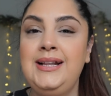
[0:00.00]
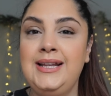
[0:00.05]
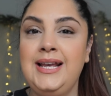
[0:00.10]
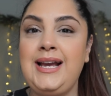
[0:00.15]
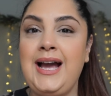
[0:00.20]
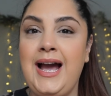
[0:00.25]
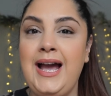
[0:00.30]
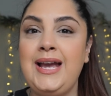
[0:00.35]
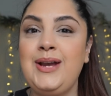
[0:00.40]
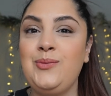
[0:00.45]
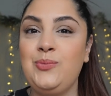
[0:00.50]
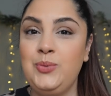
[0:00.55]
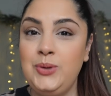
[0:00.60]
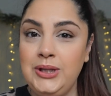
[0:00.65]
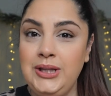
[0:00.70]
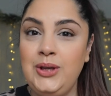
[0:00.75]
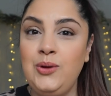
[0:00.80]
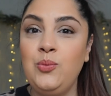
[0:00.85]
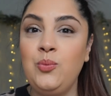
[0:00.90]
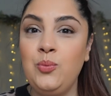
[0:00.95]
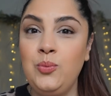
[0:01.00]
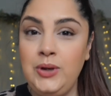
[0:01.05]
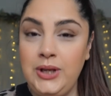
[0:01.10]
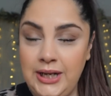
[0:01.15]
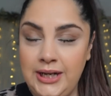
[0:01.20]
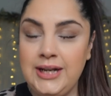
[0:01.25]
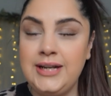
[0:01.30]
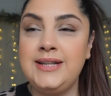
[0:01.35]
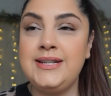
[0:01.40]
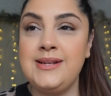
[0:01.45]
like I really
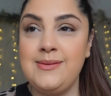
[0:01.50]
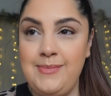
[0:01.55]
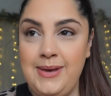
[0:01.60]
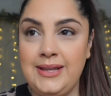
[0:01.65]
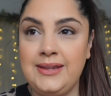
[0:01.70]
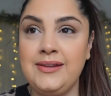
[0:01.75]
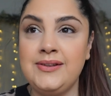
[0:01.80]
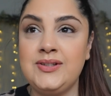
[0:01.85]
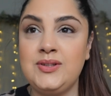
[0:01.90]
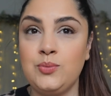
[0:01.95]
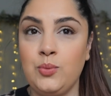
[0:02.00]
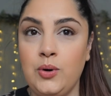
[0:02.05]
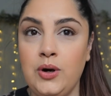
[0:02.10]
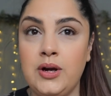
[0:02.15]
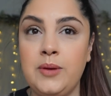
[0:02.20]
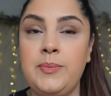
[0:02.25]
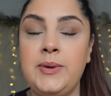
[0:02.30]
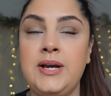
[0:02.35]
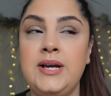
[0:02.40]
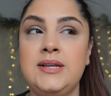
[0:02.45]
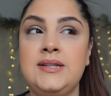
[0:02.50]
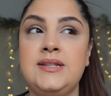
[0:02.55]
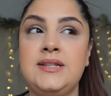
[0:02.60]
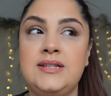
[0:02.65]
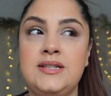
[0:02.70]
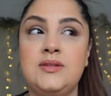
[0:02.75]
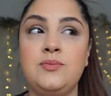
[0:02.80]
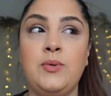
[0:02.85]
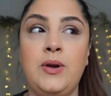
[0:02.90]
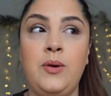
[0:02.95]
needed to make this work, because
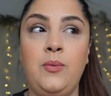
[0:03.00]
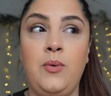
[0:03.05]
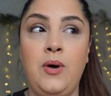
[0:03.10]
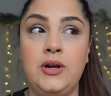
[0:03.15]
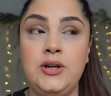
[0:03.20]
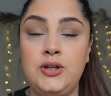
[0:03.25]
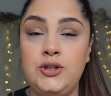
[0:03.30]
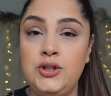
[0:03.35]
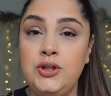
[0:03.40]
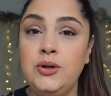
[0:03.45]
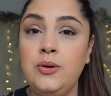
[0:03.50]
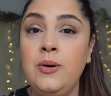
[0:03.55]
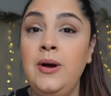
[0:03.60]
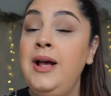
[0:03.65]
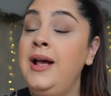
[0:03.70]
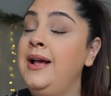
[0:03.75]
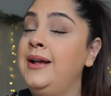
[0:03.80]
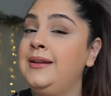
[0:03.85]
this is what I want to do.